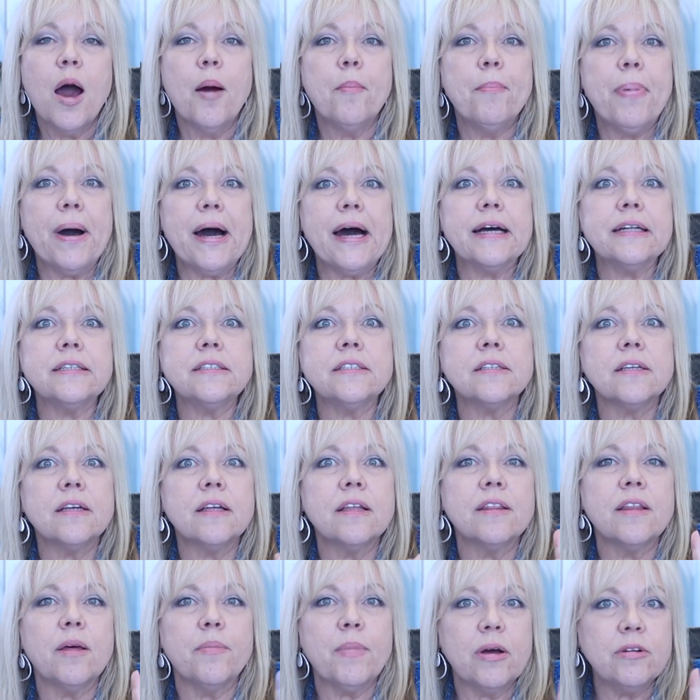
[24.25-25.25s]
But
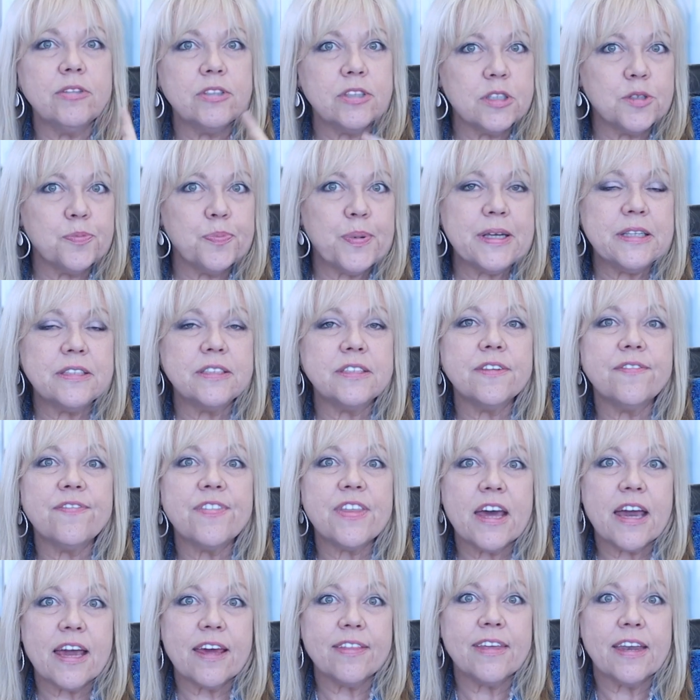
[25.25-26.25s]
the most expensive
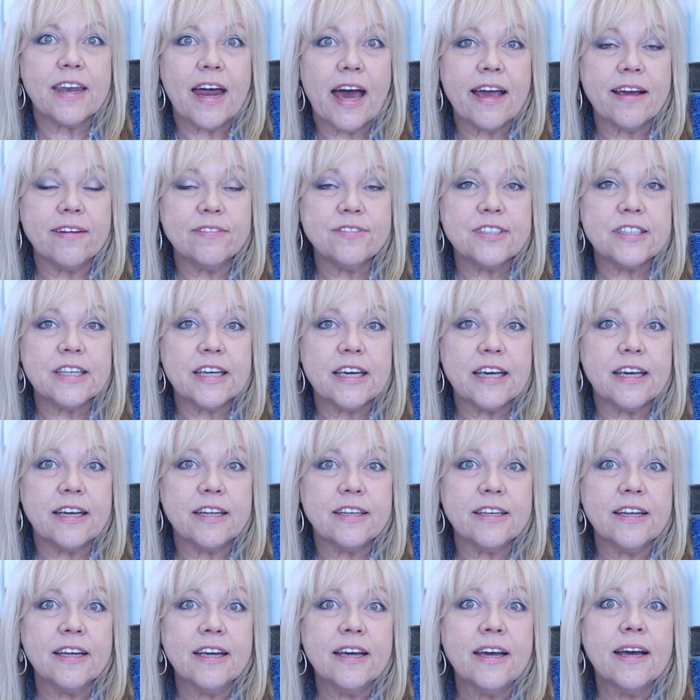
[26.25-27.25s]
thing that I have
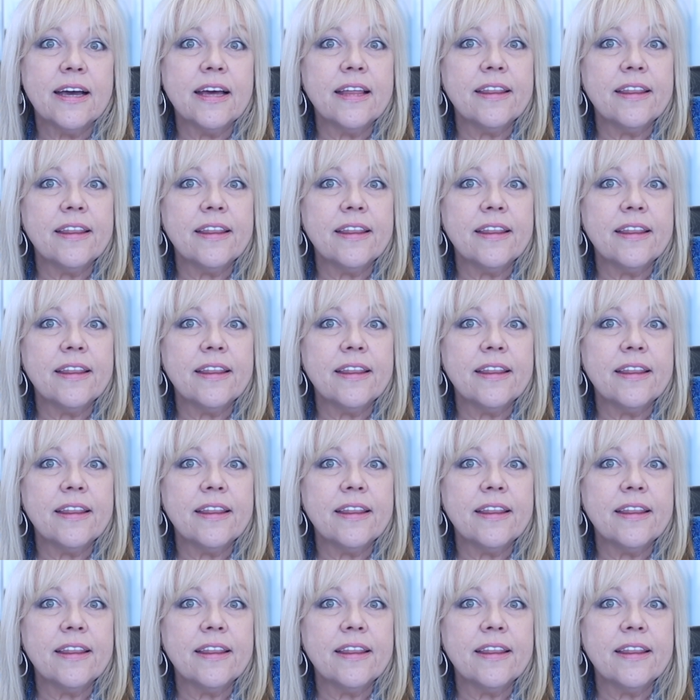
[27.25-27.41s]
seen